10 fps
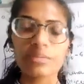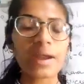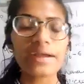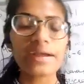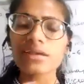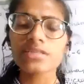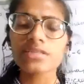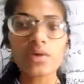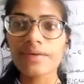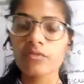the particle
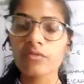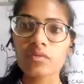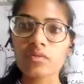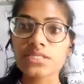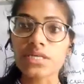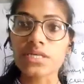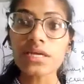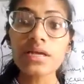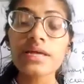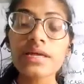nature, whatever we were
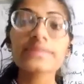studying,